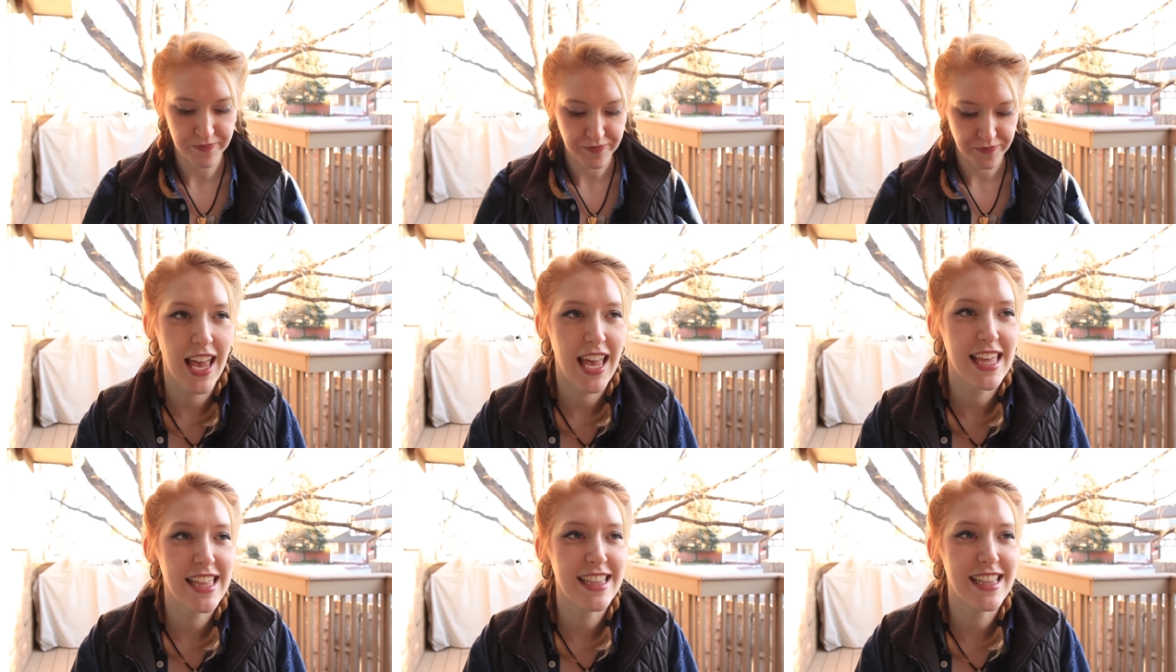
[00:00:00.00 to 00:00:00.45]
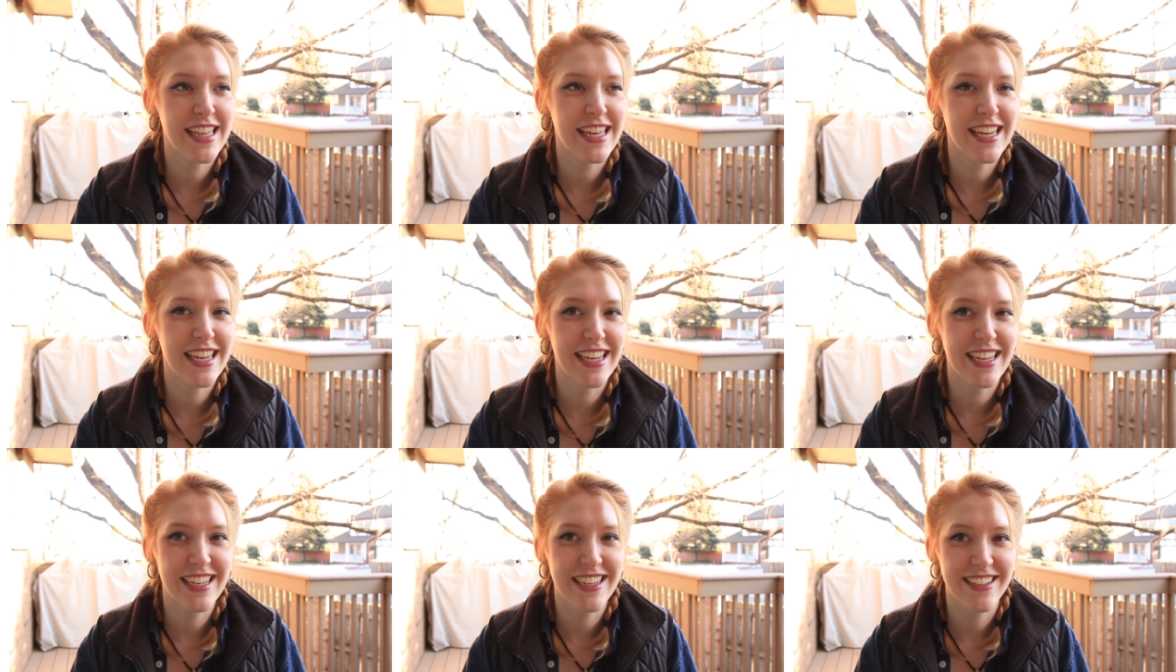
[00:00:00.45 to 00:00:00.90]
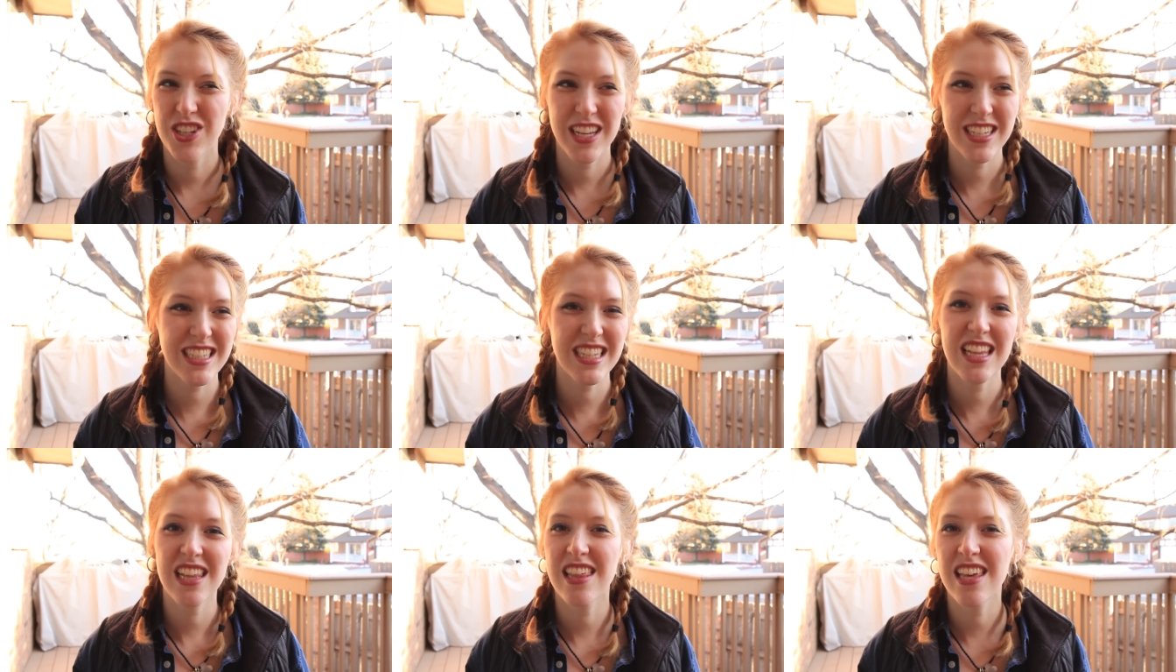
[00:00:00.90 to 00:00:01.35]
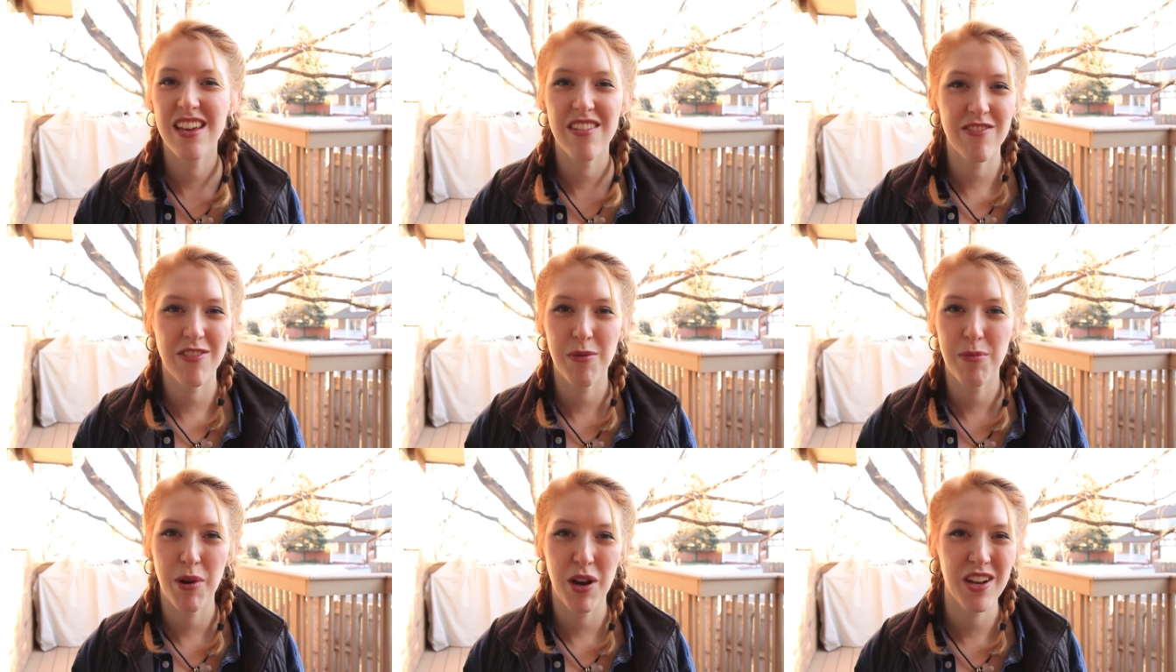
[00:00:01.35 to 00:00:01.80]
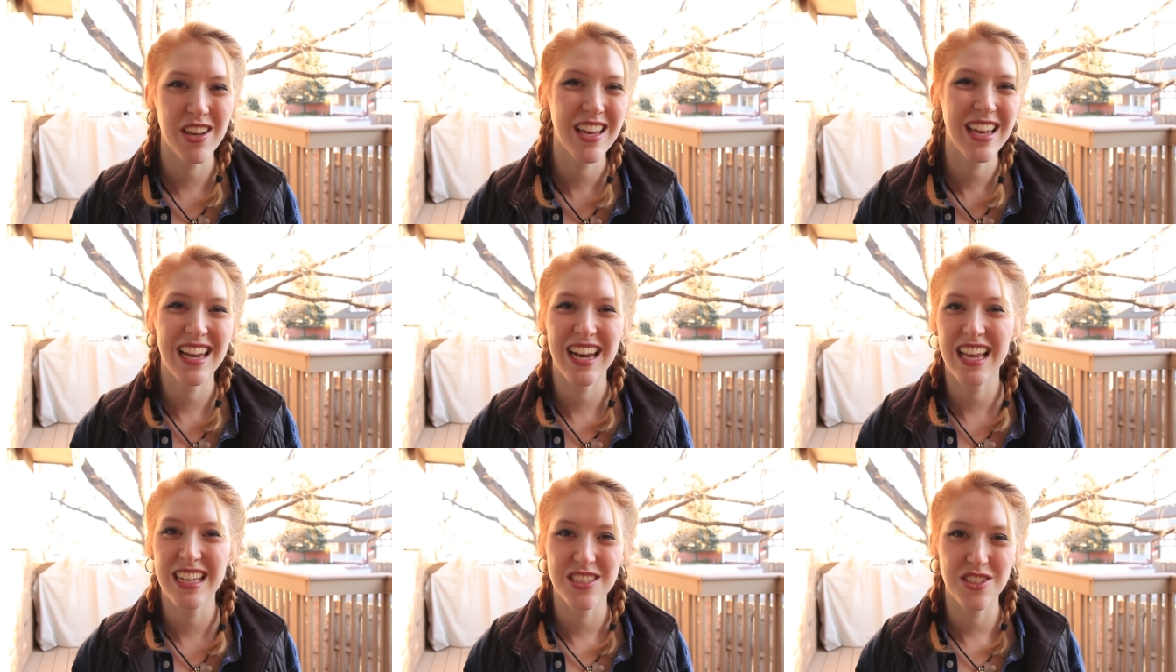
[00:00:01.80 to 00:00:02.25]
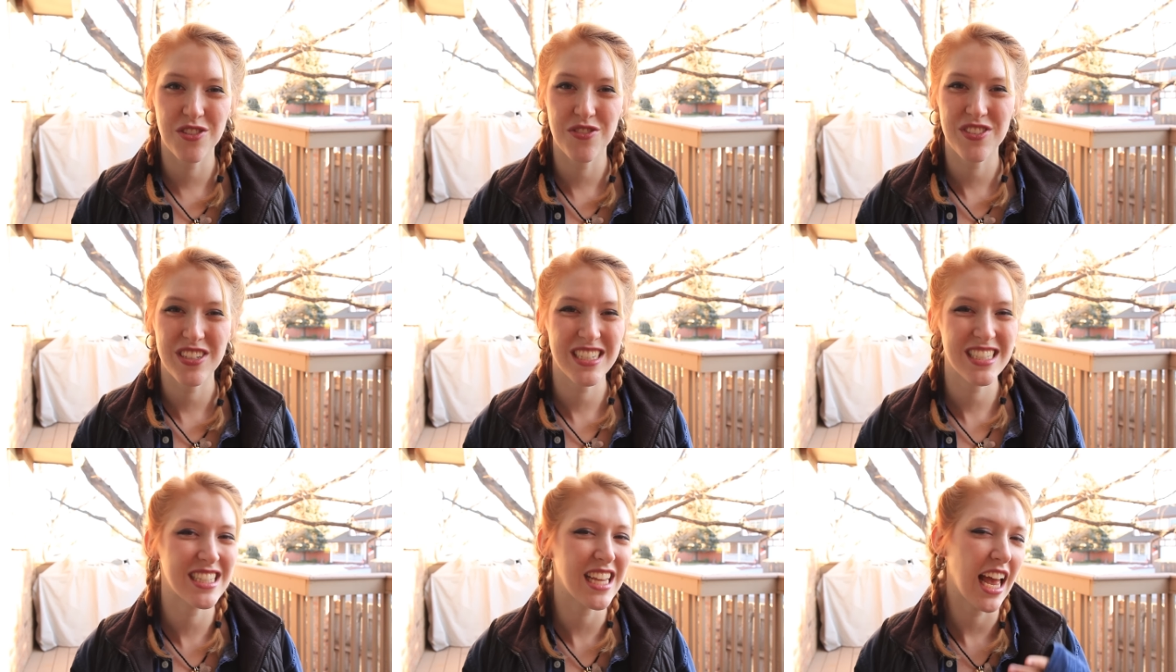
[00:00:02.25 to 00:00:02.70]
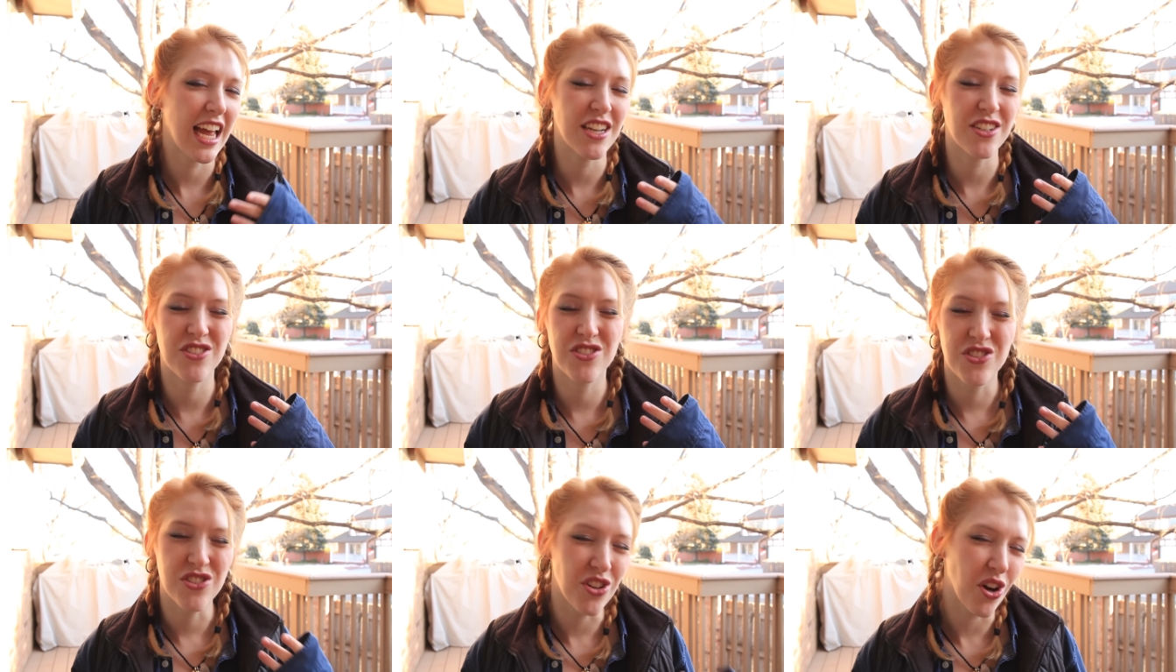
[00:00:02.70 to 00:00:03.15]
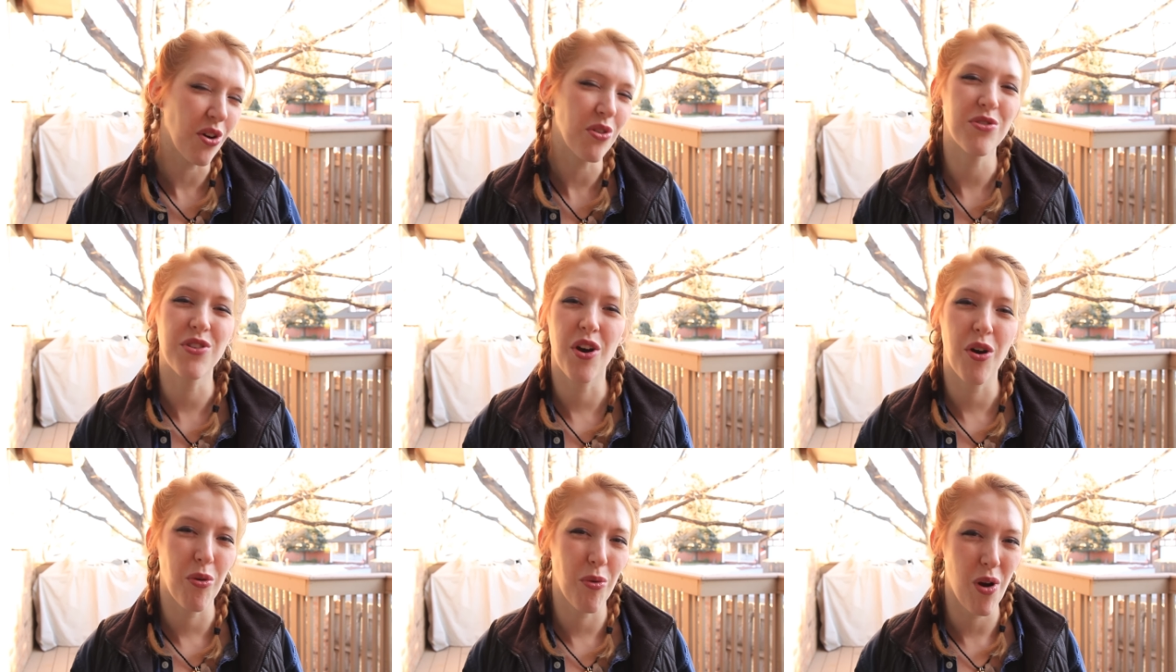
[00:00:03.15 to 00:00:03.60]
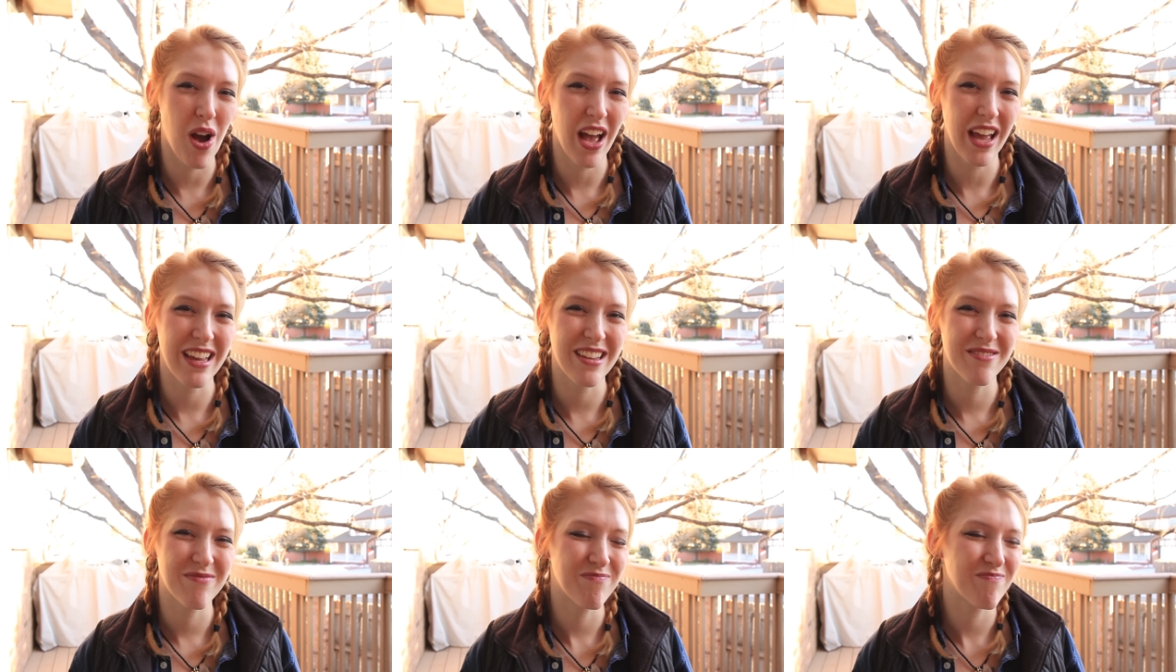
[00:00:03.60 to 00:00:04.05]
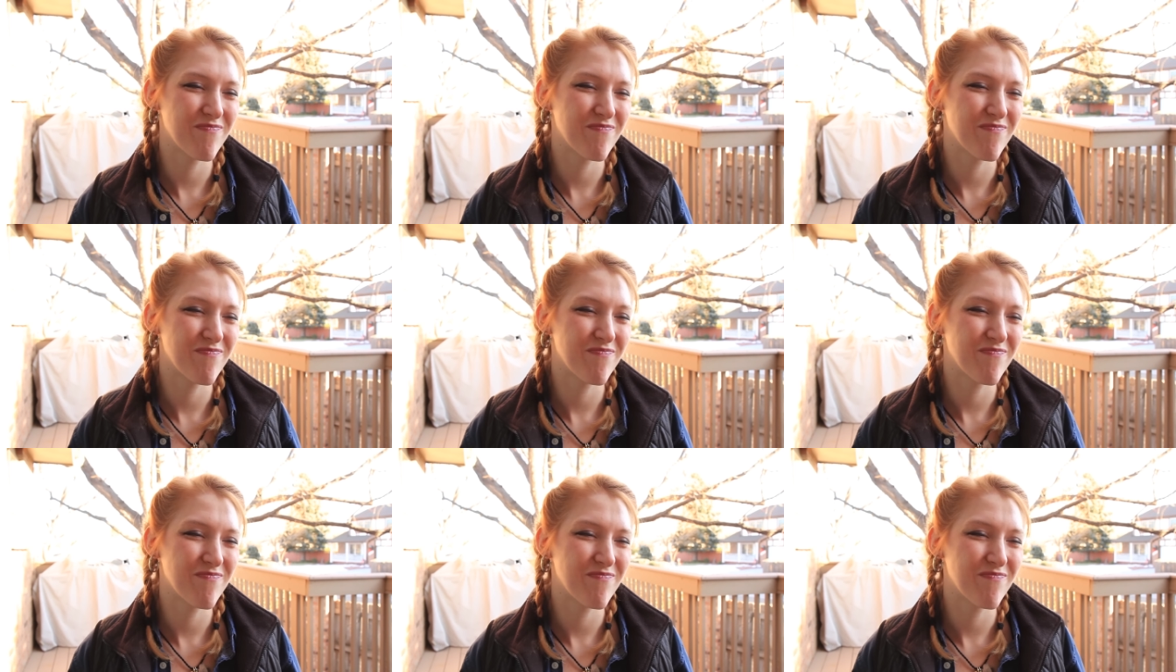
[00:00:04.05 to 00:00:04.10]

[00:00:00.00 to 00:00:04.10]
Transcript: Haley, she has a thing for barking at SUVs. I don't know why.